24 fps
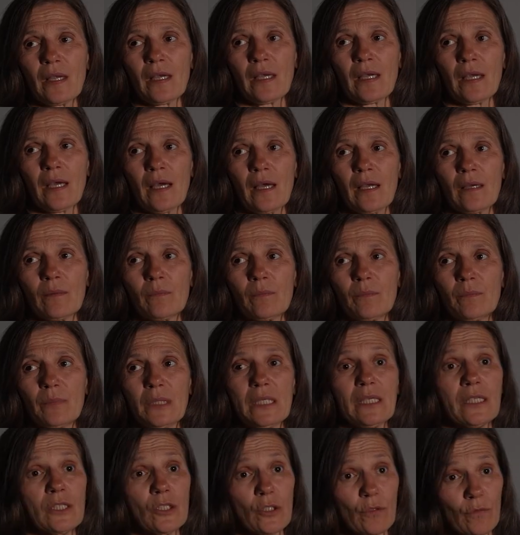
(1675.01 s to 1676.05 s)
can
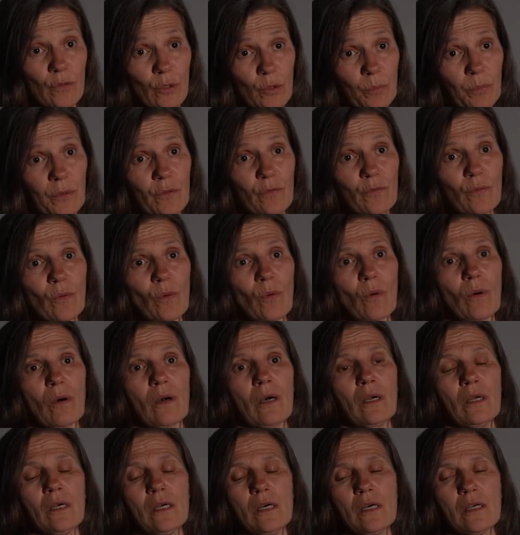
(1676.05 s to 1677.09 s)
be interviewed
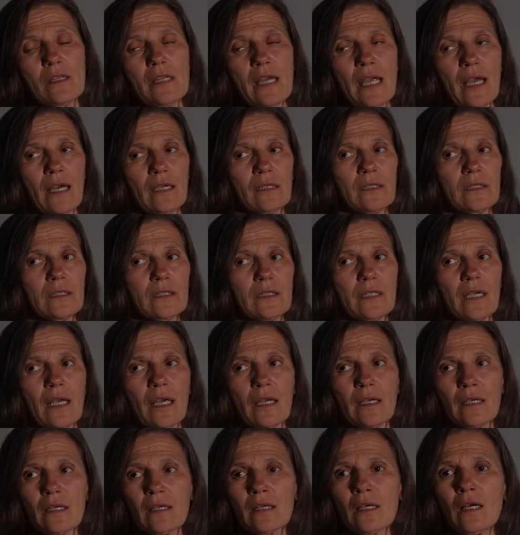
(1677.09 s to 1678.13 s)
before they
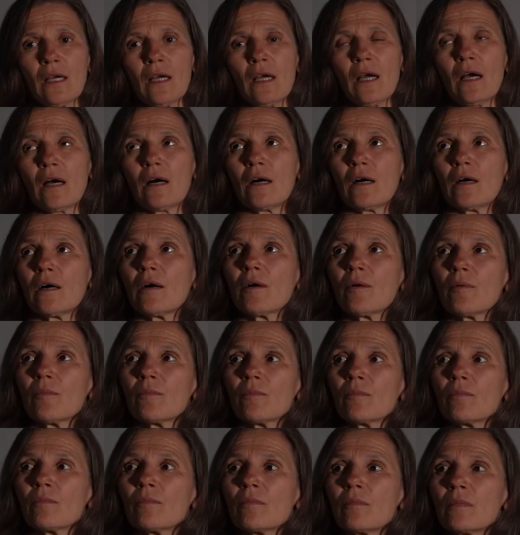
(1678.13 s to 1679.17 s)
understanding,
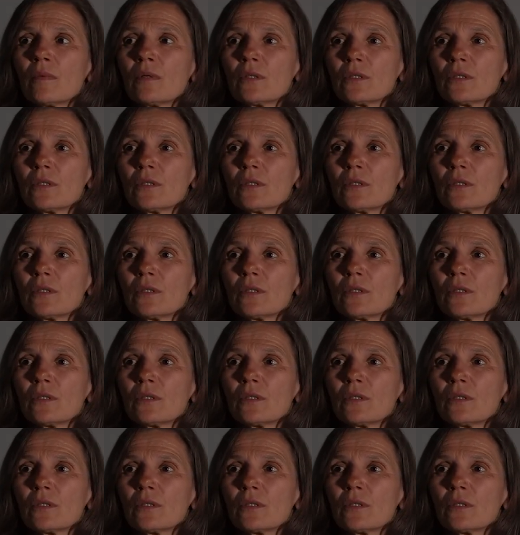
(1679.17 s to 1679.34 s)
more